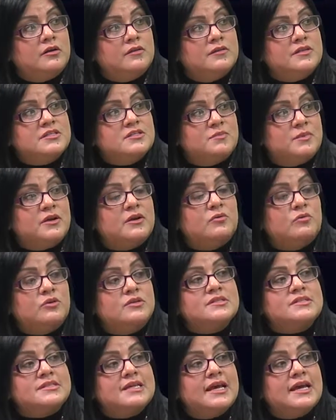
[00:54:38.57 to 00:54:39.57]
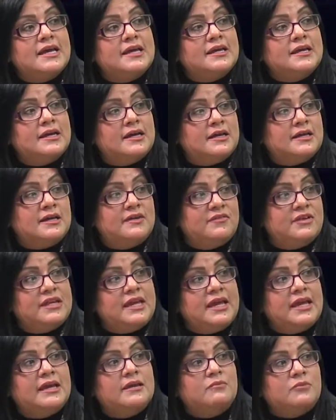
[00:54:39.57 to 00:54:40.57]
The spirit will say, give a
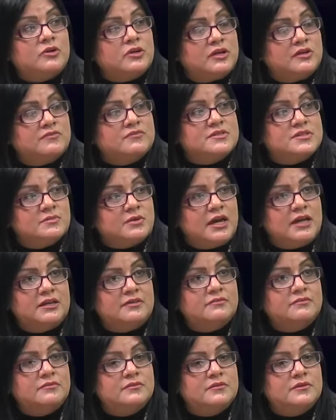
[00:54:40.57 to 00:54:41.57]
name or give some kind of